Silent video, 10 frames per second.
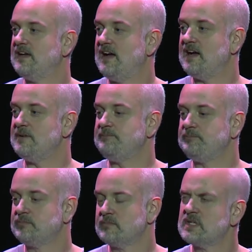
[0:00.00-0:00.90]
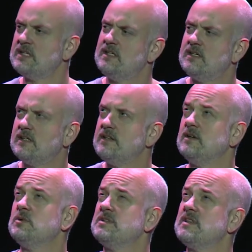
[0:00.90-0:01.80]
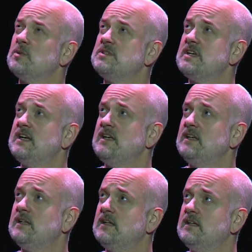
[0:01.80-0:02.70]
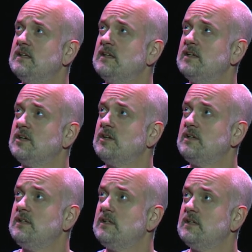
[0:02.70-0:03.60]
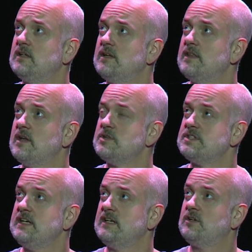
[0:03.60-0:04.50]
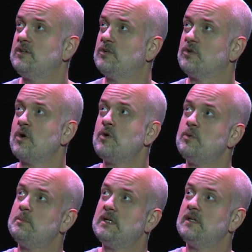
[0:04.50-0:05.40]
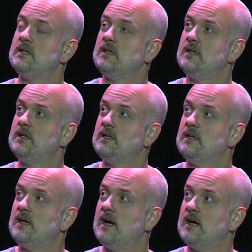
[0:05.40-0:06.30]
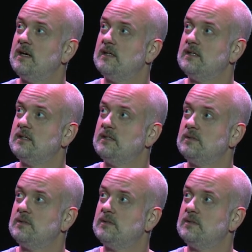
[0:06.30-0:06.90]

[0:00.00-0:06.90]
Um, there, there was a there was a Chrome uh,